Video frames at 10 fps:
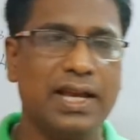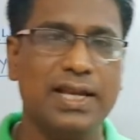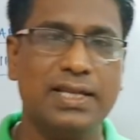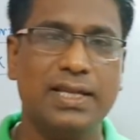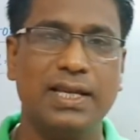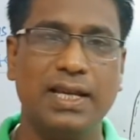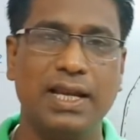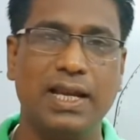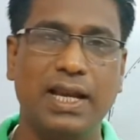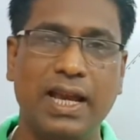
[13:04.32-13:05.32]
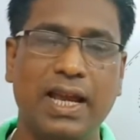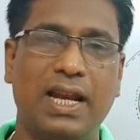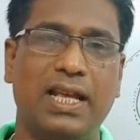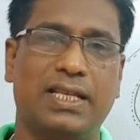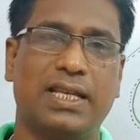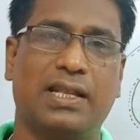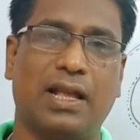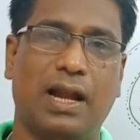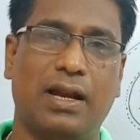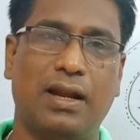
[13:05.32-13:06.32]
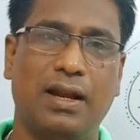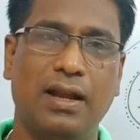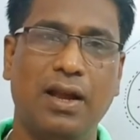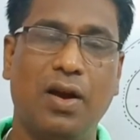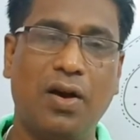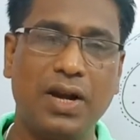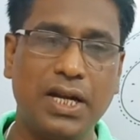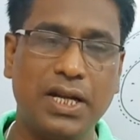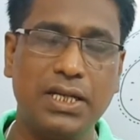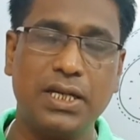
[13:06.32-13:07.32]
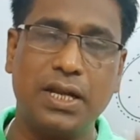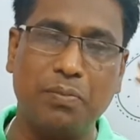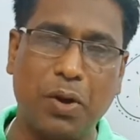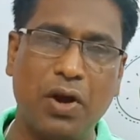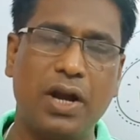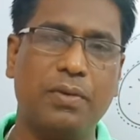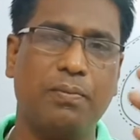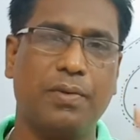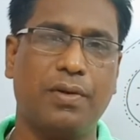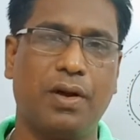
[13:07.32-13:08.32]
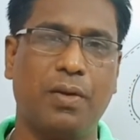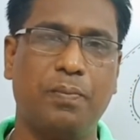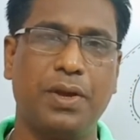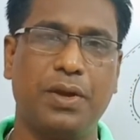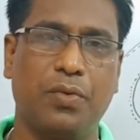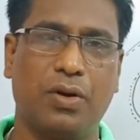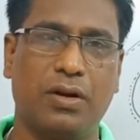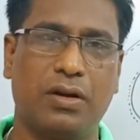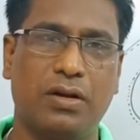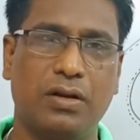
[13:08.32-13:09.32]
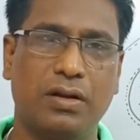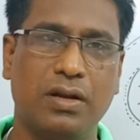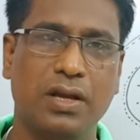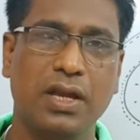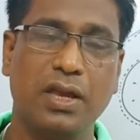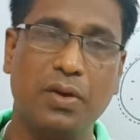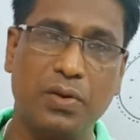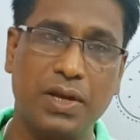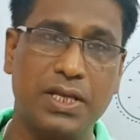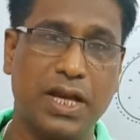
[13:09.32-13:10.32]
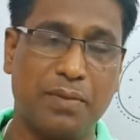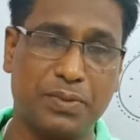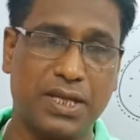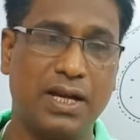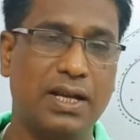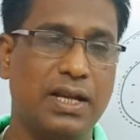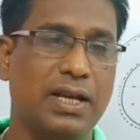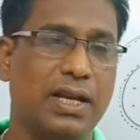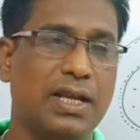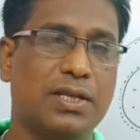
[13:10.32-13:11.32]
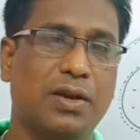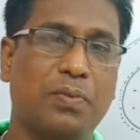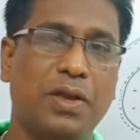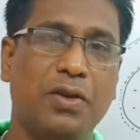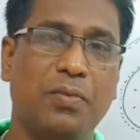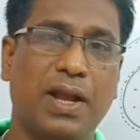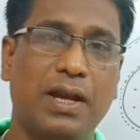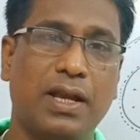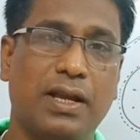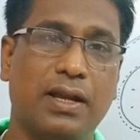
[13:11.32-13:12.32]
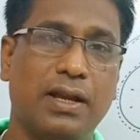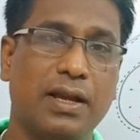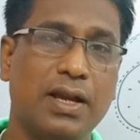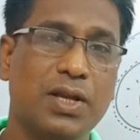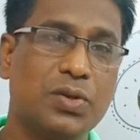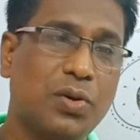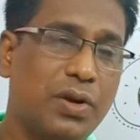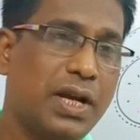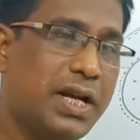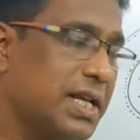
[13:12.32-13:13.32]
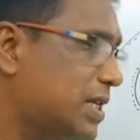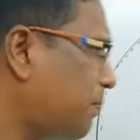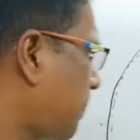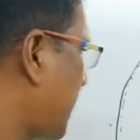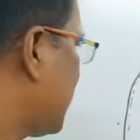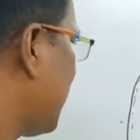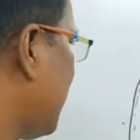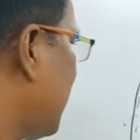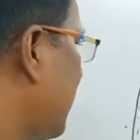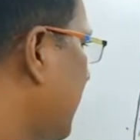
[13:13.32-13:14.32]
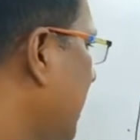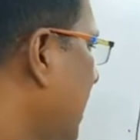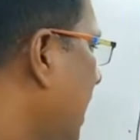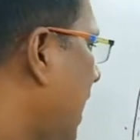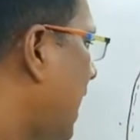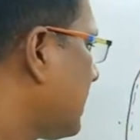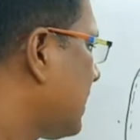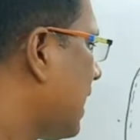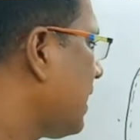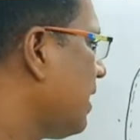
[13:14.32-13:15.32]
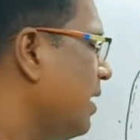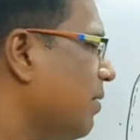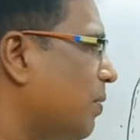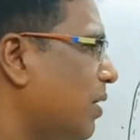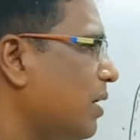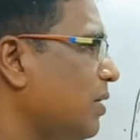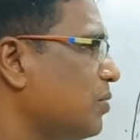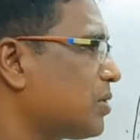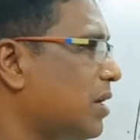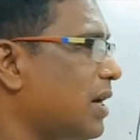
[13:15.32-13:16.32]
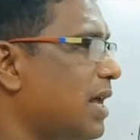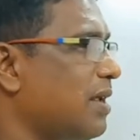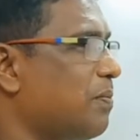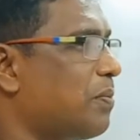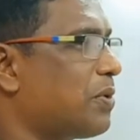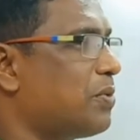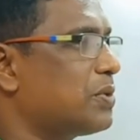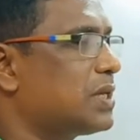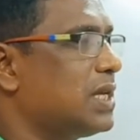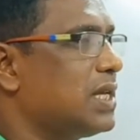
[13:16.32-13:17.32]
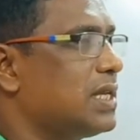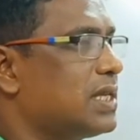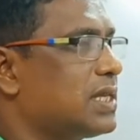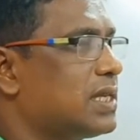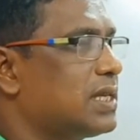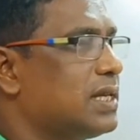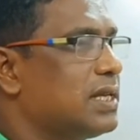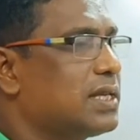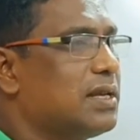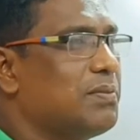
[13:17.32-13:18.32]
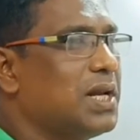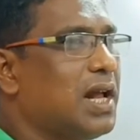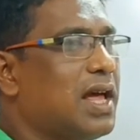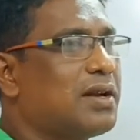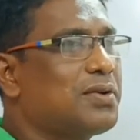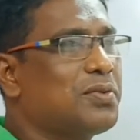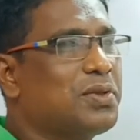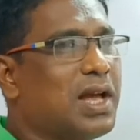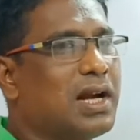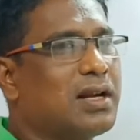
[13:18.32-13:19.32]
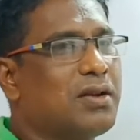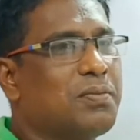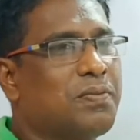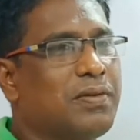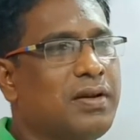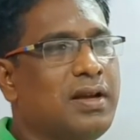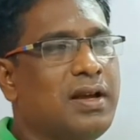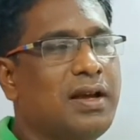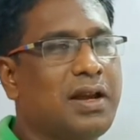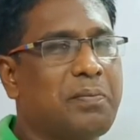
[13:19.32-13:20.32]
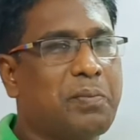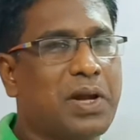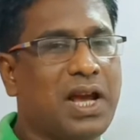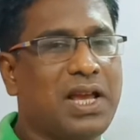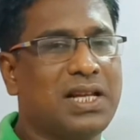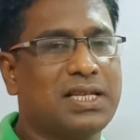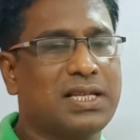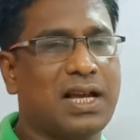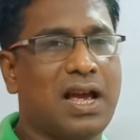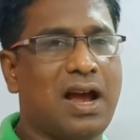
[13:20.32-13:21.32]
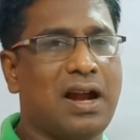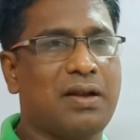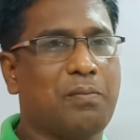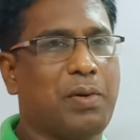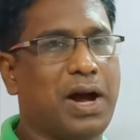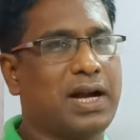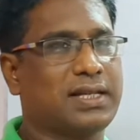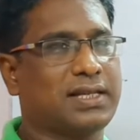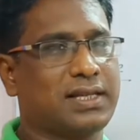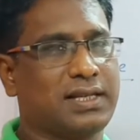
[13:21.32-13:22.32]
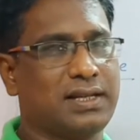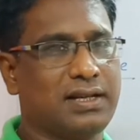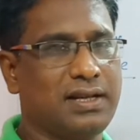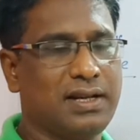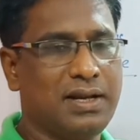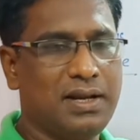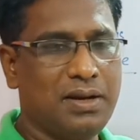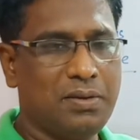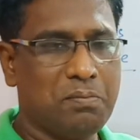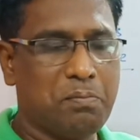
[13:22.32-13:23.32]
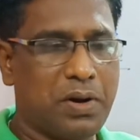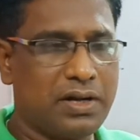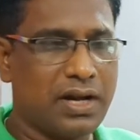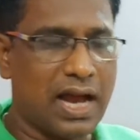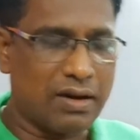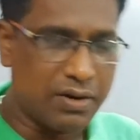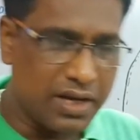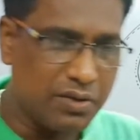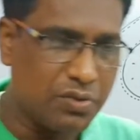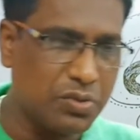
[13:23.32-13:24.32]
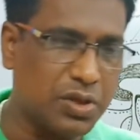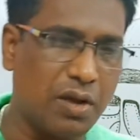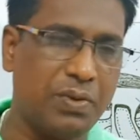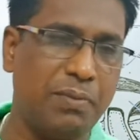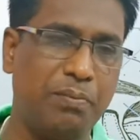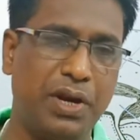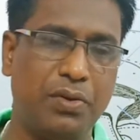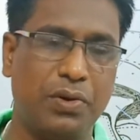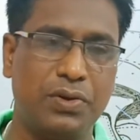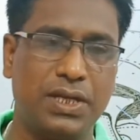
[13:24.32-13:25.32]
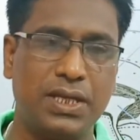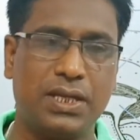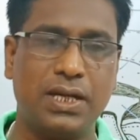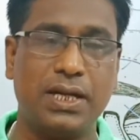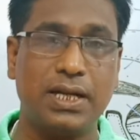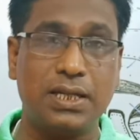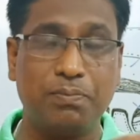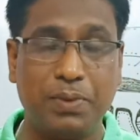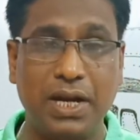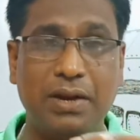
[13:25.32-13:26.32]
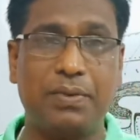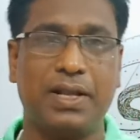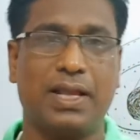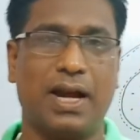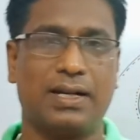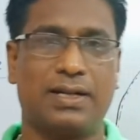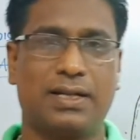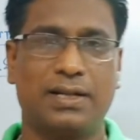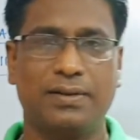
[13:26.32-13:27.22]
is alacethal, or it is devoid of yolk. Yolk is absent in case of human egg. So it is present as an evolutionary process similar to that of reptiles and birds. But according to some embryologists, it is believed that